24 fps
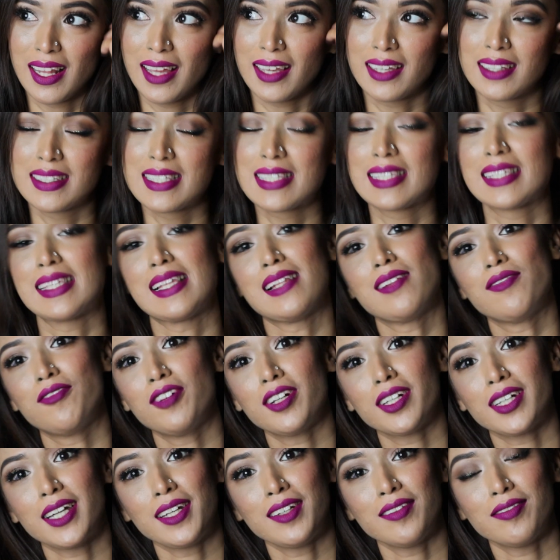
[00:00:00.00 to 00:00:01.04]
like
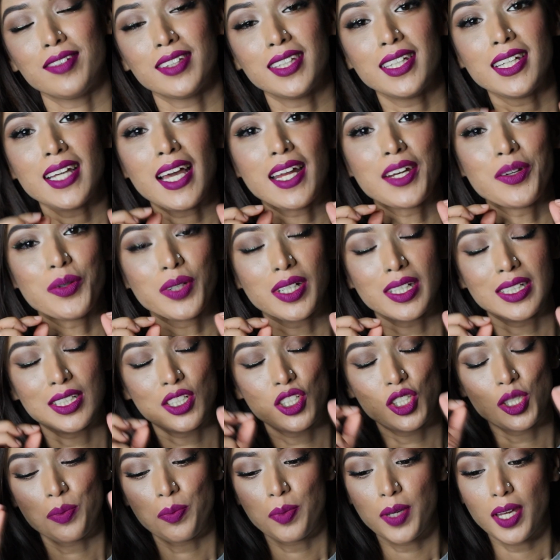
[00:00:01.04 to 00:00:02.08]
silver kind of a thing, and you can
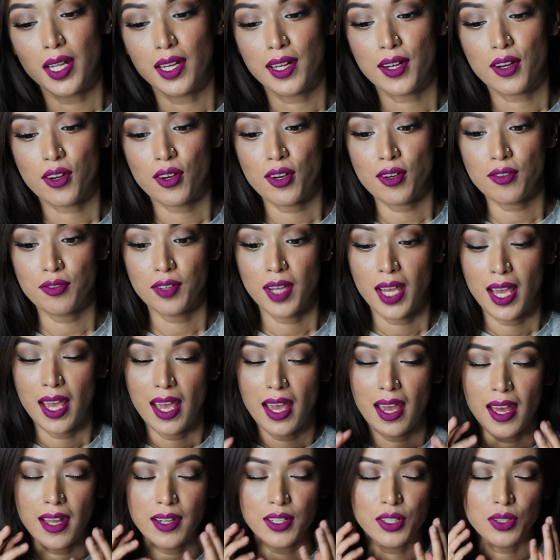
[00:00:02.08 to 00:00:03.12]
just peel it off
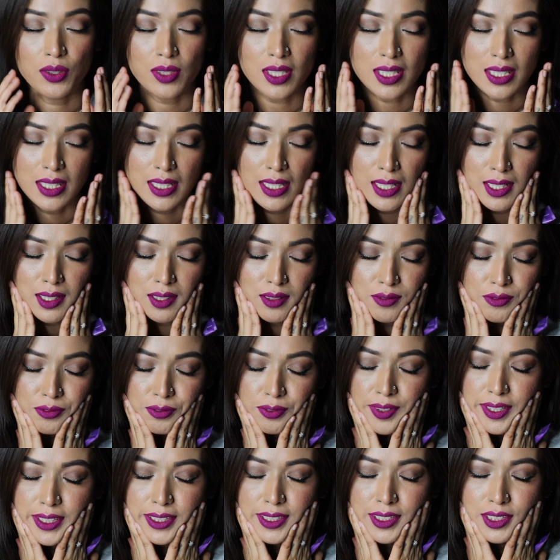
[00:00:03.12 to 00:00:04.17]
and your skin
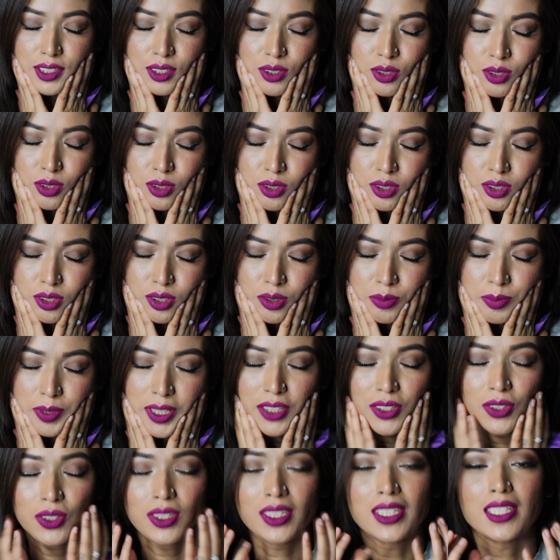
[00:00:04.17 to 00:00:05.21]
feels, oh
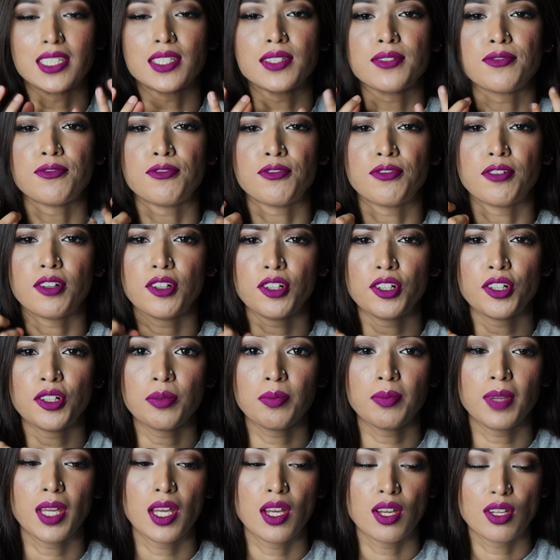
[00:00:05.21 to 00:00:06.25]
my goodness,
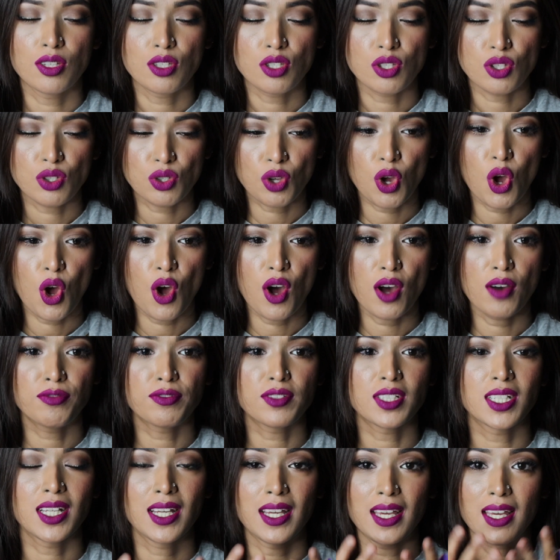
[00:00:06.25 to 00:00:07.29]
firm,
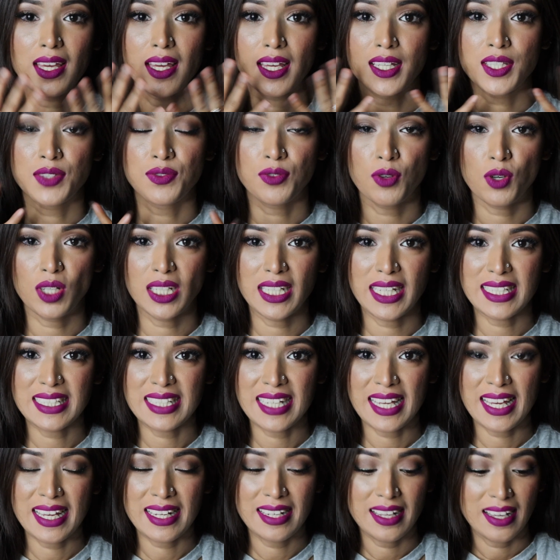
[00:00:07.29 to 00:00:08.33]
soft,
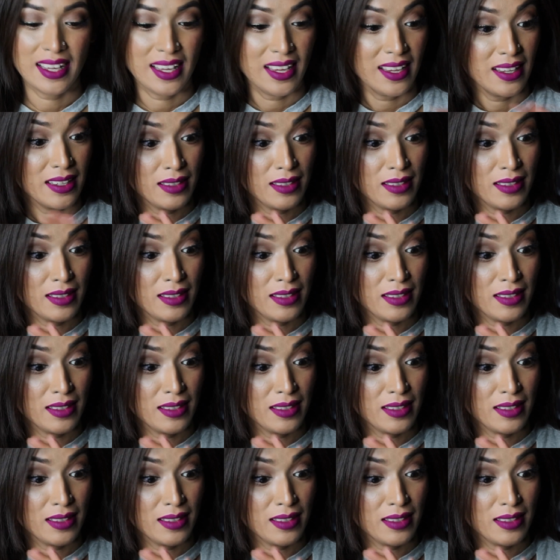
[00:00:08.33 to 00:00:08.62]
exfoliated,